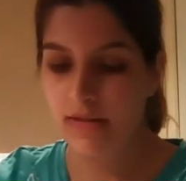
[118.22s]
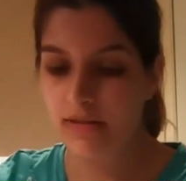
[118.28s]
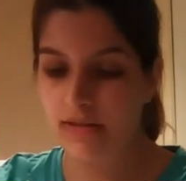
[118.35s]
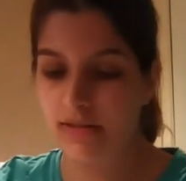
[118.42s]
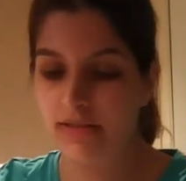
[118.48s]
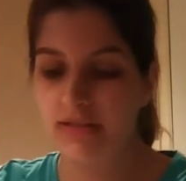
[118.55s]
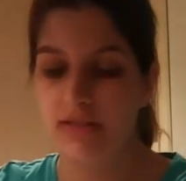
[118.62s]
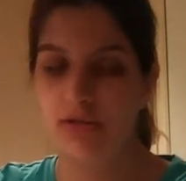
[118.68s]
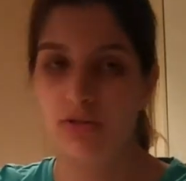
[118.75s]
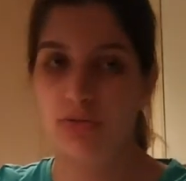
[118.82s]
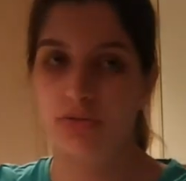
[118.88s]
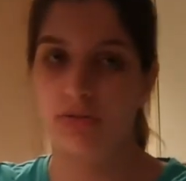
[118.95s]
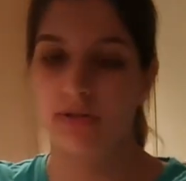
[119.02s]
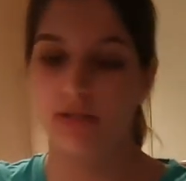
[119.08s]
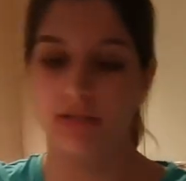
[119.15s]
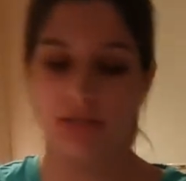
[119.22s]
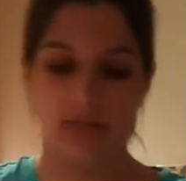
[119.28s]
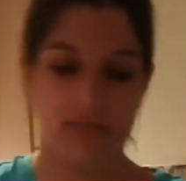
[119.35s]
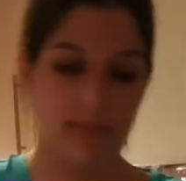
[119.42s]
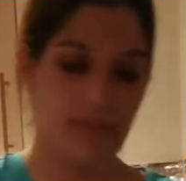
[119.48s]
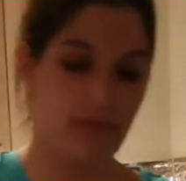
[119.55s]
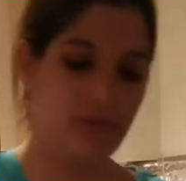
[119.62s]
So this is usually
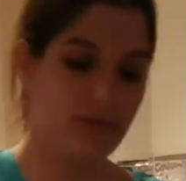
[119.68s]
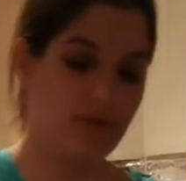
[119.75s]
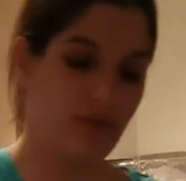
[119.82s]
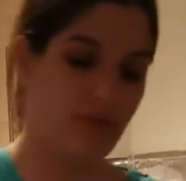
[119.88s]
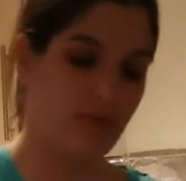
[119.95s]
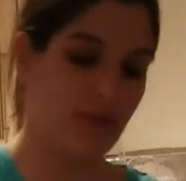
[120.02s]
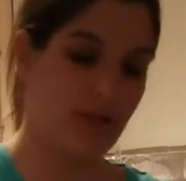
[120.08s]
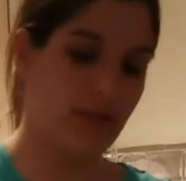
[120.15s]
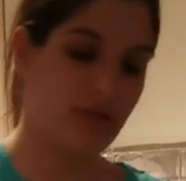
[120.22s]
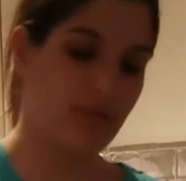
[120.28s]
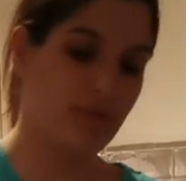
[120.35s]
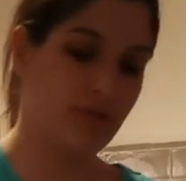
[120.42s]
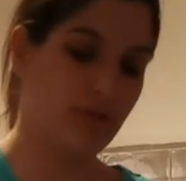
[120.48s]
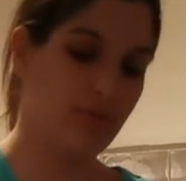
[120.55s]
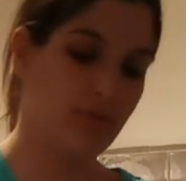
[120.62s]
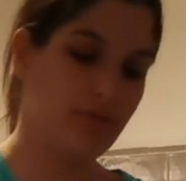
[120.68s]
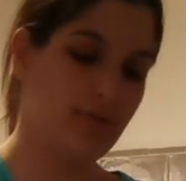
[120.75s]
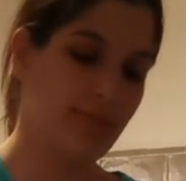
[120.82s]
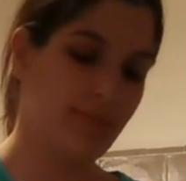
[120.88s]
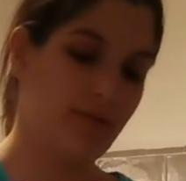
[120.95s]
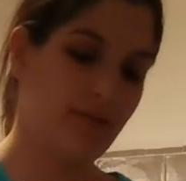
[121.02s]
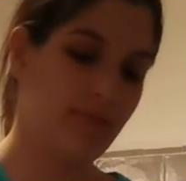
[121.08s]
double of what I usually do,
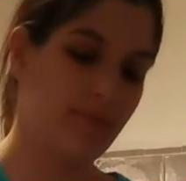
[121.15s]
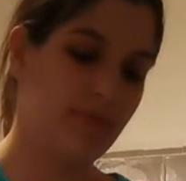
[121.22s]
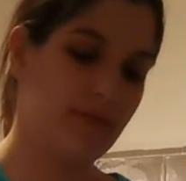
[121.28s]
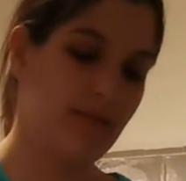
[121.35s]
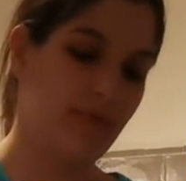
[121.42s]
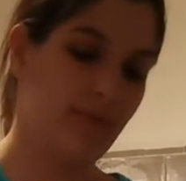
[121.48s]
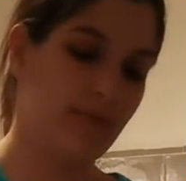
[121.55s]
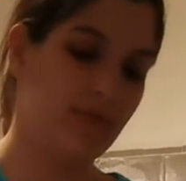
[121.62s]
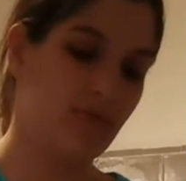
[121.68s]
so I'm gonna put double